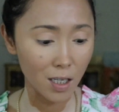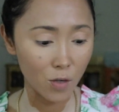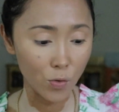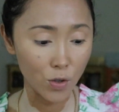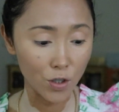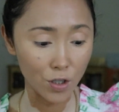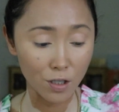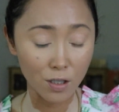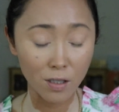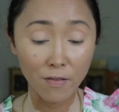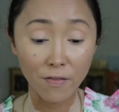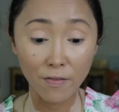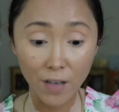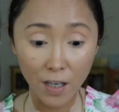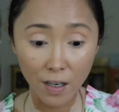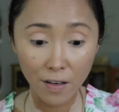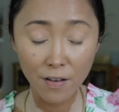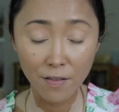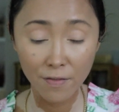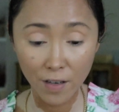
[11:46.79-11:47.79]
which is a
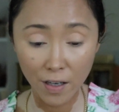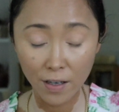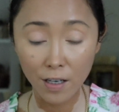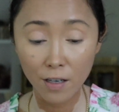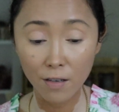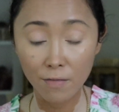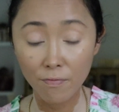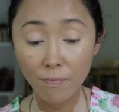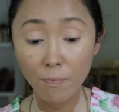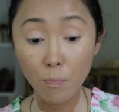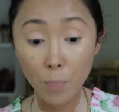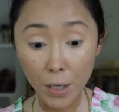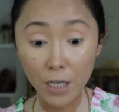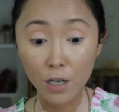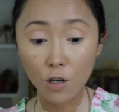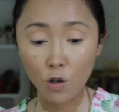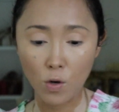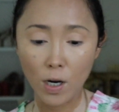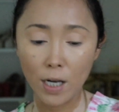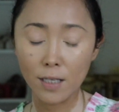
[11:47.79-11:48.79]
very, very big
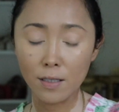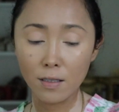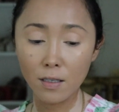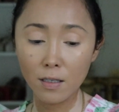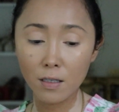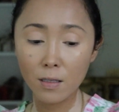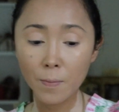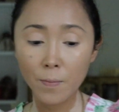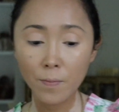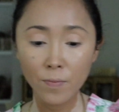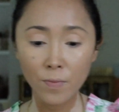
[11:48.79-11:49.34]
crisis.